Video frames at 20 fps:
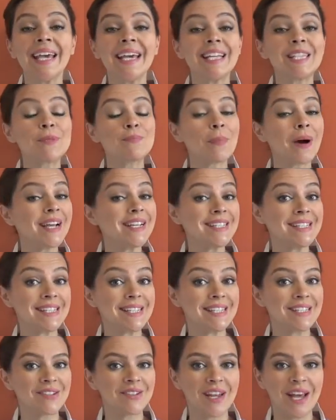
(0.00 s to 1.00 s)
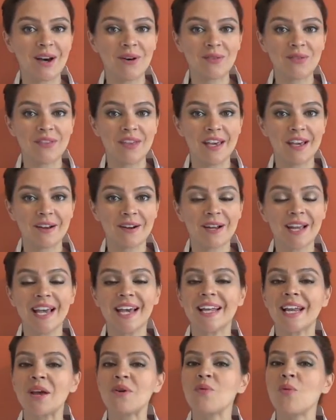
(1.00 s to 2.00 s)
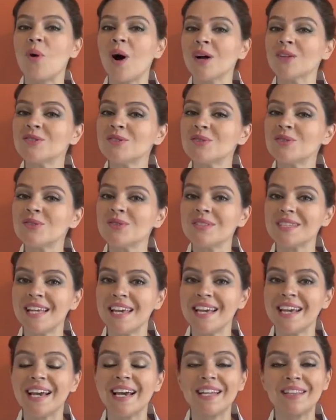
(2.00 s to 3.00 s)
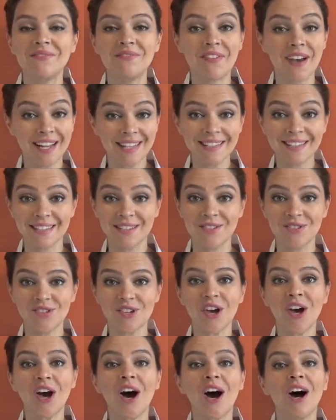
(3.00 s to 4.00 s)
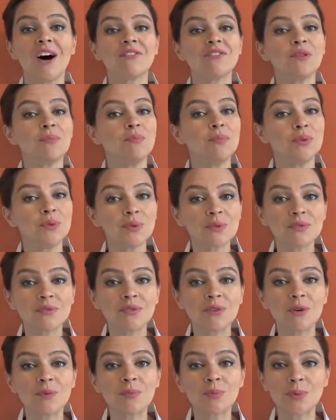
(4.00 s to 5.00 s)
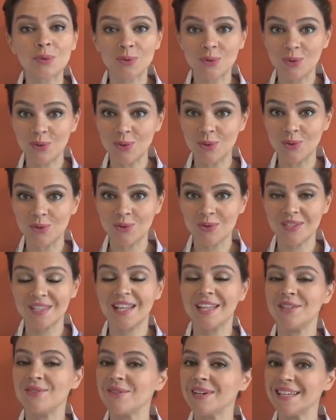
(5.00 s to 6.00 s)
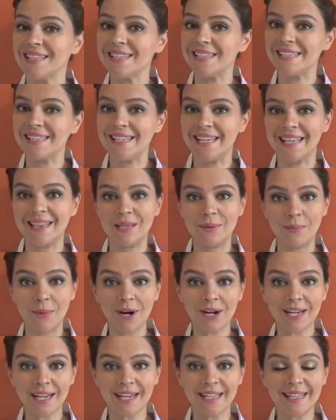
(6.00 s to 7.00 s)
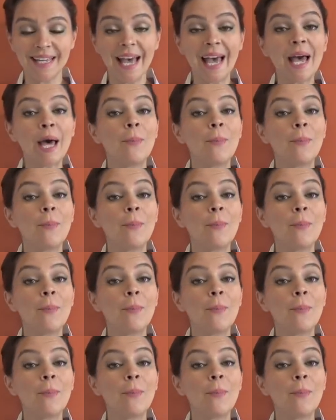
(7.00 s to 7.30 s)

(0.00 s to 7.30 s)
It's pie season out there and I want you to take advantage of the beautiful produce that you can see at the market